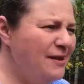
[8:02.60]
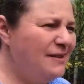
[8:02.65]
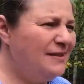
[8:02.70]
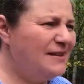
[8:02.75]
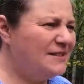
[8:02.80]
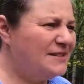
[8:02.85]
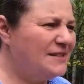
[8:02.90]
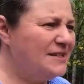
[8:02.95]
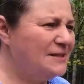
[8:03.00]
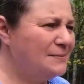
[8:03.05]

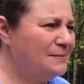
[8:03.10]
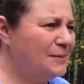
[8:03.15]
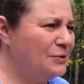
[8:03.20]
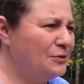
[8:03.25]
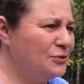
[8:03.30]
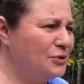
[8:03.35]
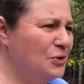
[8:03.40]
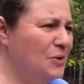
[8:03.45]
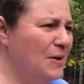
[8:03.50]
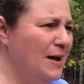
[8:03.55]
this is
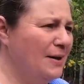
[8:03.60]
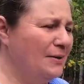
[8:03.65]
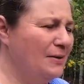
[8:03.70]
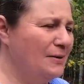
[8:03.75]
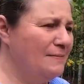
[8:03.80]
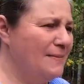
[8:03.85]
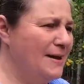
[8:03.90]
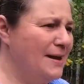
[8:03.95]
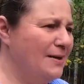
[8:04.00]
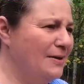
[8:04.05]
about
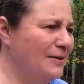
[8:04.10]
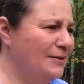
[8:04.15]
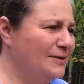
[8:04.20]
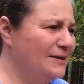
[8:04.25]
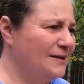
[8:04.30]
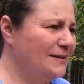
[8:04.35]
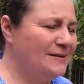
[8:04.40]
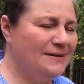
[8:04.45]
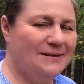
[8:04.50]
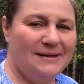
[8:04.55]
200
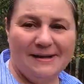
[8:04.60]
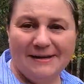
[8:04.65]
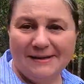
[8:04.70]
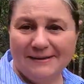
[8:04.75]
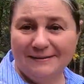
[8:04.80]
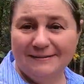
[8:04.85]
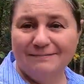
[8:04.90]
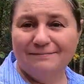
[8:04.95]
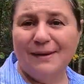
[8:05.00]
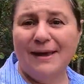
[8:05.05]
meters
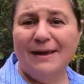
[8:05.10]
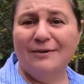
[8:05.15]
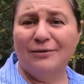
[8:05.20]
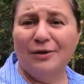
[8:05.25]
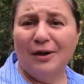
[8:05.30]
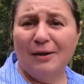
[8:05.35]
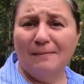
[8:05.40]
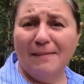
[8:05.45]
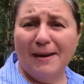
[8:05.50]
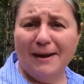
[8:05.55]

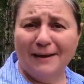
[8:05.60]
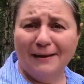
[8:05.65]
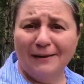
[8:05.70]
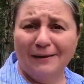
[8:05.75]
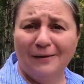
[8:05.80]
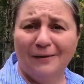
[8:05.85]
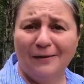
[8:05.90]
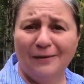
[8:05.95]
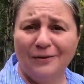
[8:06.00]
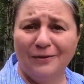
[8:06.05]
based on my
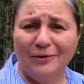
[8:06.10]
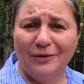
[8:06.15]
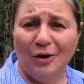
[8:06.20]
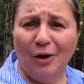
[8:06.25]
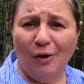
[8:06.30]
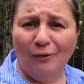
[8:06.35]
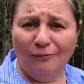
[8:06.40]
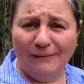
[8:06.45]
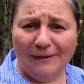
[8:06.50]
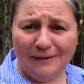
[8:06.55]

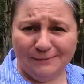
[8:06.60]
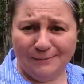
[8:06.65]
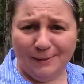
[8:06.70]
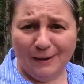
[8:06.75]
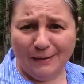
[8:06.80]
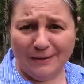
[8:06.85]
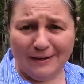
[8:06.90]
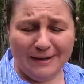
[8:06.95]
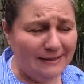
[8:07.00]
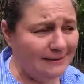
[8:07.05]
golf
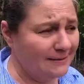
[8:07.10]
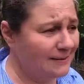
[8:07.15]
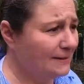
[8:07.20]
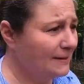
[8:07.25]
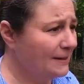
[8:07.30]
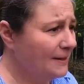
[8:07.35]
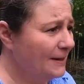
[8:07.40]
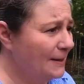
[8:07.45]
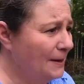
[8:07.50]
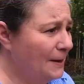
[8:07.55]
experience.
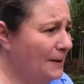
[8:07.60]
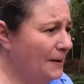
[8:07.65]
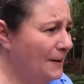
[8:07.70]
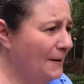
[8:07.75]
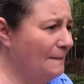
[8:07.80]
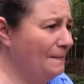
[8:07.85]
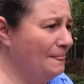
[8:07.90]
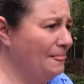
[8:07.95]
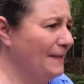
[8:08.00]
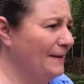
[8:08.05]

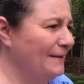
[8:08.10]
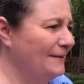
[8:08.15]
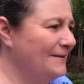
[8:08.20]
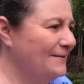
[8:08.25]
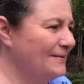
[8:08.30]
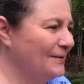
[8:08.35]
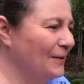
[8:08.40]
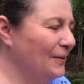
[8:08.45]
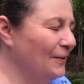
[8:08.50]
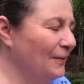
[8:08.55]

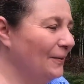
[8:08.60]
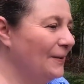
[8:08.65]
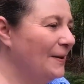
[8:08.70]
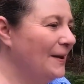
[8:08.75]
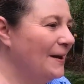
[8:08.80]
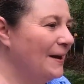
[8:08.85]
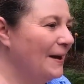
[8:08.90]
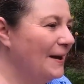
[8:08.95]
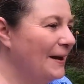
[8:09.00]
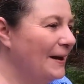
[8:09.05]
So,
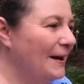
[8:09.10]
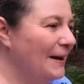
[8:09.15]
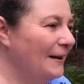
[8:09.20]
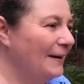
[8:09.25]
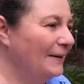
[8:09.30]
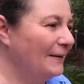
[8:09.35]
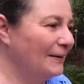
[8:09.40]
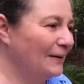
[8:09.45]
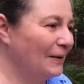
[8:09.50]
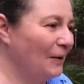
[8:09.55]

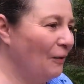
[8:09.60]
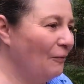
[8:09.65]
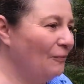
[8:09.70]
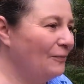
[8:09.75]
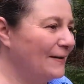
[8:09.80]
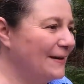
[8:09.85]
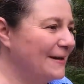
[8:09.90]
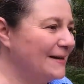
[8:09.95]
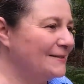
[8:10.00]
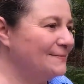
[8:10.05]
or
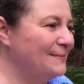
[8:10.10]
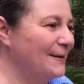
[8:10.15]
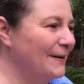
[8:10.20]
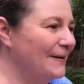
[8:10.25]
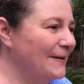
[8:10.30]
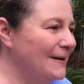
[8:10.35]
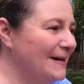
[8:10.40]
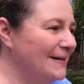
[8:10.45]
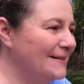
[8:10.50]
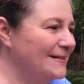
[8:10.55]
golfing
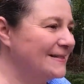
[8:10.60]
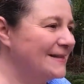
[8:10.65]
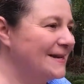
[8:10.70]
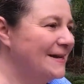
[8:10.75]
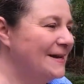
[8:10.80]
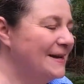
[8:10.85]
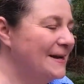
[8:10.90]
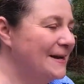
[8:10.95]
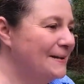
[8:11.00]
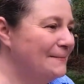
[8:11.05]
experience.
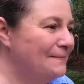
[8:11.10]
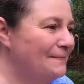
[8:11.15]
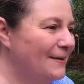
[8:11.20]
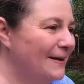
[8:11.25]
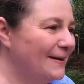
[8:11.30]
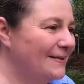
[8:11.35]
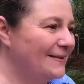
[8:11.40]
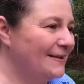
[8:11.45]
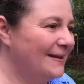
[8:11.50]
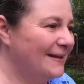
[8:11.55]

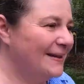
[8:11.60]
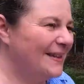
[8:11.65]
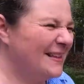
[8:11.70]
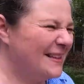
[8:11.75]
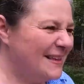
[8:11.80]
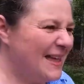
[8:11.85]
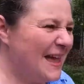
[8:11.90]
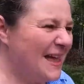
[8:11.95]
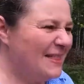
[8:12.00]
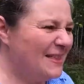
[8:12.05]
But
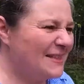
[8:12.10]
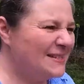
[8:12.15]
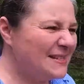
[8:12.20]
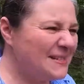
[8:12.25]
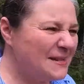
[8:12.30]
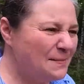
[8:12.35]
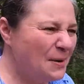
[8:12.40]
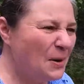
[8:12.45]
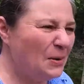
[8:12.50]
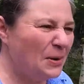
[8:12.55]
yeah, this
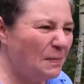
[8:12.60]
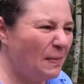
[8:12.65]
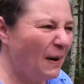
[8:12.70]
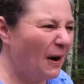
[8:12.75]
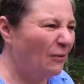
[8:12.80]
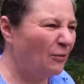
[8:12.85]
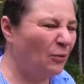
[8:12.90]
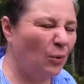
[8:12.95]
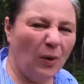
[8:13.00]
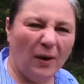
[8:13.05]
is about a
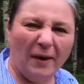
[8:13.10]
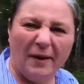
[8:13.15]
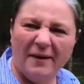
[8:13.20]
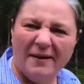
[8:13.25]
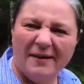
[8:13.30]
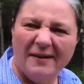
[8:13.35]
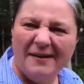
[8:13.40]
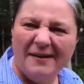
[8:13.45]
par 4